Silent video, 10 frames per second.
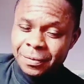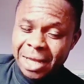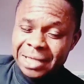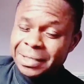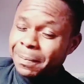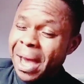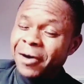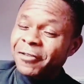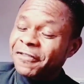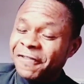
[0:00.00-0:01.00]
As a matter
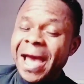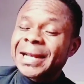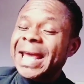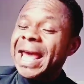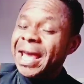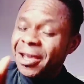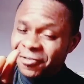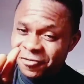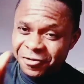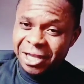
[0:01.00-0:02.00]
of fact,
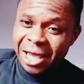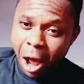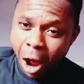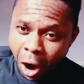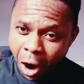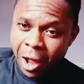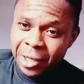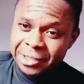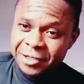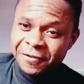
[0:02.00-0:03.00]
every
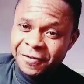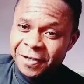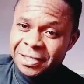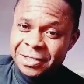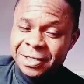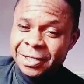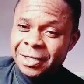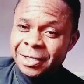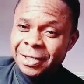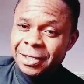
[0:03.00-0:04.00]
activist
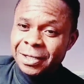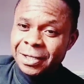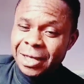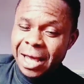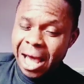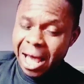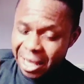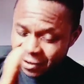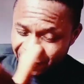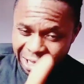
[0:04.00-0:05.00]
I
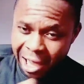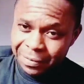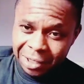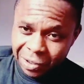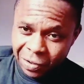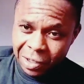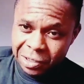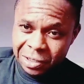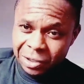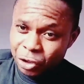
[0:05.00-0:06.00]
have come
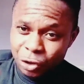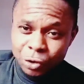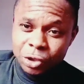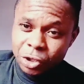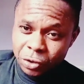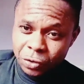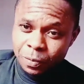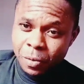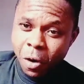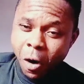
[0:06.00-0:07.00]
across on YouTube
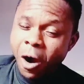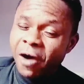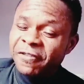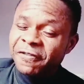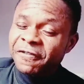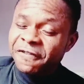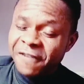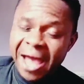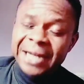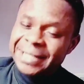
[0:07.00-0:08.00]
are
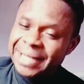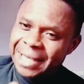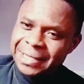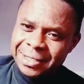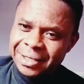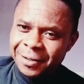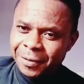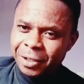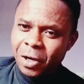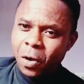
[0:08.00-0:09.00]
fantastic.
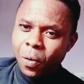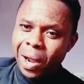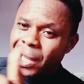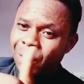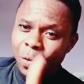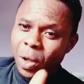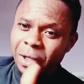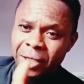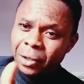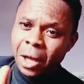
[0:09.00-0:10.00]
Why I
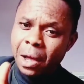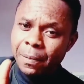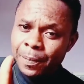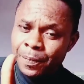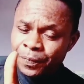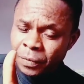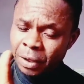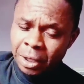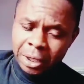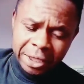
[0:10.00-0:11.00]
welcome up.
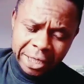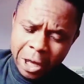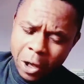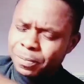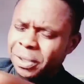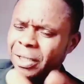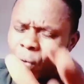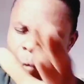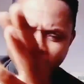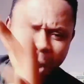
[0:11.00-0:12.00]
They help me in
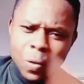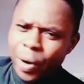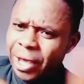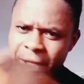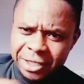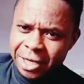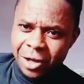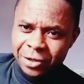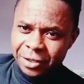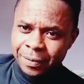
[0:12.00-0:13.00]
one way or the
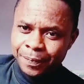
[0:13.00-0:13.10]
other.